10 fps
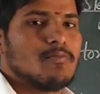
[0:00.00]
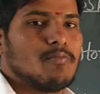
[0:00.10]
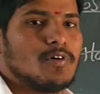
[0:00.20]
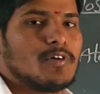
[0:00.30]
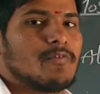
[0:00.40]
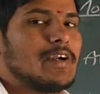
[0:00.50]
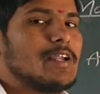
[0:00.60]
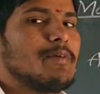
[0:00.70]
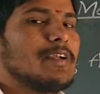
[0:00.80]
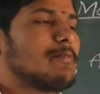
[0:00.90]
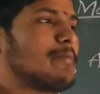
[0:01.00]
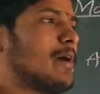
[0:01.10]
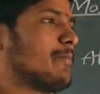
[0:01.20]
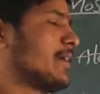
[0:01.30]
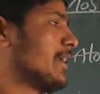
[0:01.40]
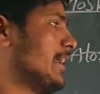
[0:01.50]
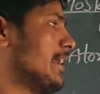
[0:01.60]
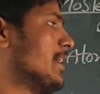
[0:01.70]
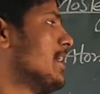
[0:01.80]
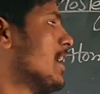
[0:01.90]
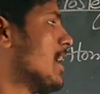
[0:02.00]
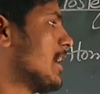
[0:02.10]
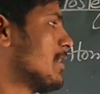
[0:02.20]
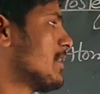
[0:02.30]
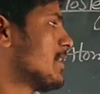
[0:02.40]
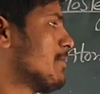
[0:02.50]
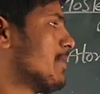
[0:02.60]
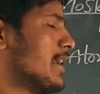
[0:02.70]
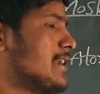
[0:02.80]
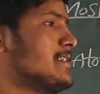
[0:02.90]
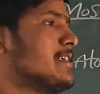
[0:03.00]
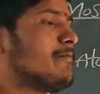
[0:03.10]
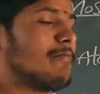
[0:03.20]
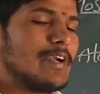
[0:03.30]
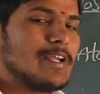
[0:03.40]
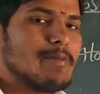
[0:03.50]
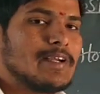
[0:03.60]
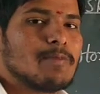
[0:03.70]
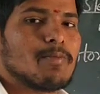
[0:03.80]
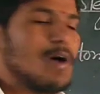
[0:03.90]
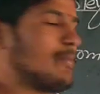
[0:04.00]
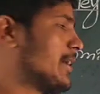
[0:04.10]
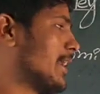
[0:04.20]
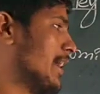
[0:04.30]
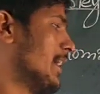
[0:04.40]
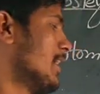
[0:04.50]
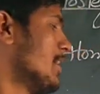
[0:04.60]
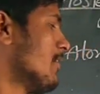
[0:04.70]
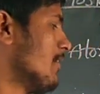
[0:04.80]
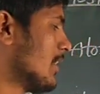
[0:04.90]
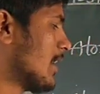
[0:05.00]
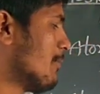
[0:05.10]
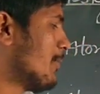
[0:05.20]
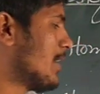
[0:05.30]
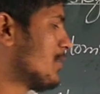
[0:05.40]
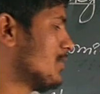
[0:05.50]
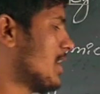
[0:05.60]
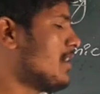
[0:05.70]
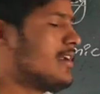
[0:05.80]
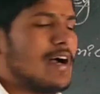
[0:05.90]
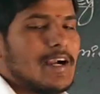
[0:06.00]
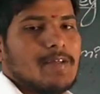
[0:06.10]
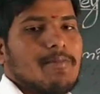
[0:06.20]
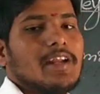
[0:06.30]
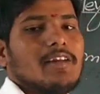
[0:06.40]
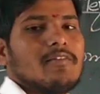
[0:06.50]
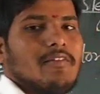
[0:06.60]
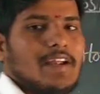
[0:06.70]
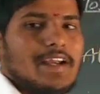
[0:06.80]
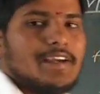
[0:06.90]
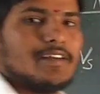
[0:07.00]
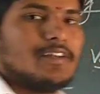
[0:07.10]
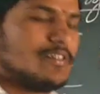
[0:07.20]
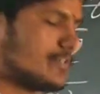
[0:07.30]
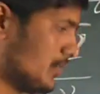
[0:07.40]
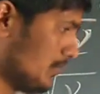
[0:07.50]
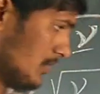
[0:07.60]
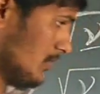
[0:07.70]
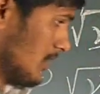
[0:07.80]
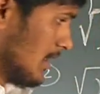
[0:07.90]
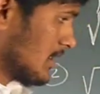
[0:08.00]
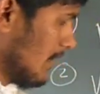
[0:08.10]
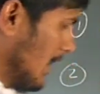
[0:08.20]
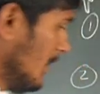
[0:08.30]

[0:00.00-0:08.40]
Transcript: more fundamental property. Atomic number is fundamental property when compared to the atomic weight. So that's why,